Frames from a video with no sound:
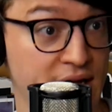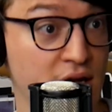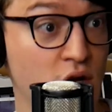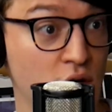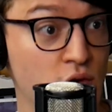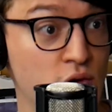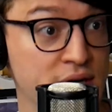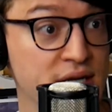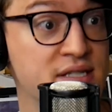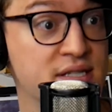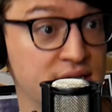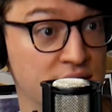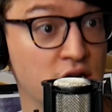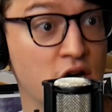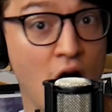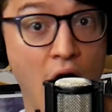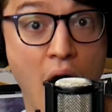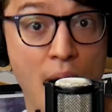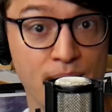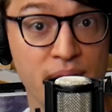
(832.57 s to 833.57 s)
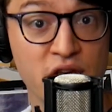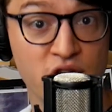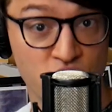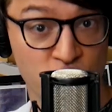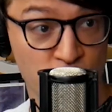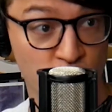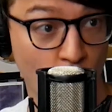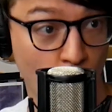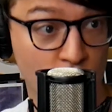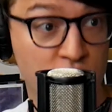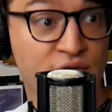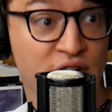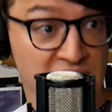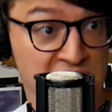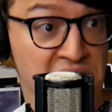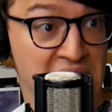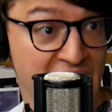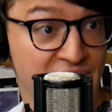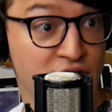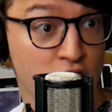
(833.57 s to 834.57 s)
increase in copies sold of
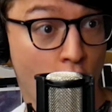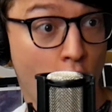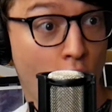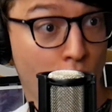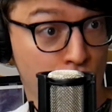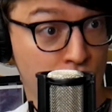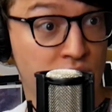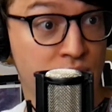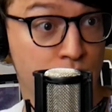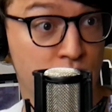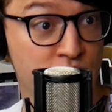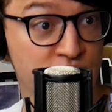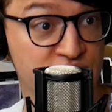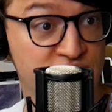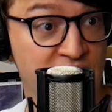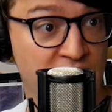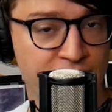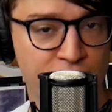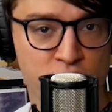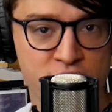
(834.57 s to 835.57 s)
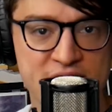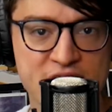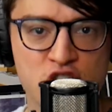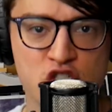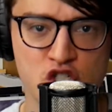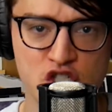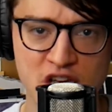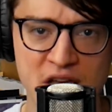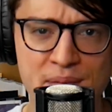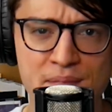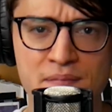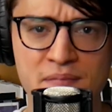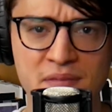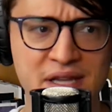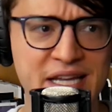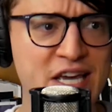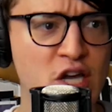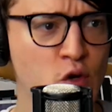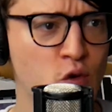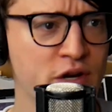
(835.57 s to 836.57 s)
1,100% for this
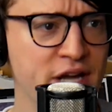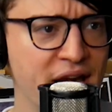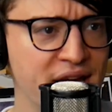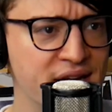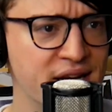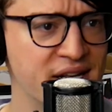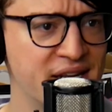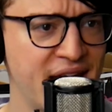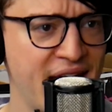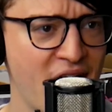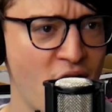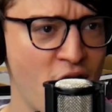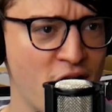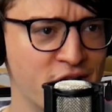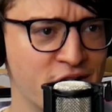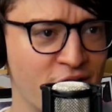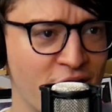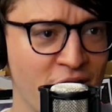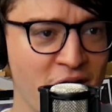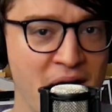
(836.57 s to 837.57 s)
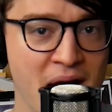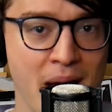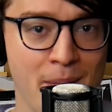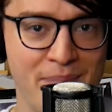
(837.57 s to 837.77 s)
Jim Lee created character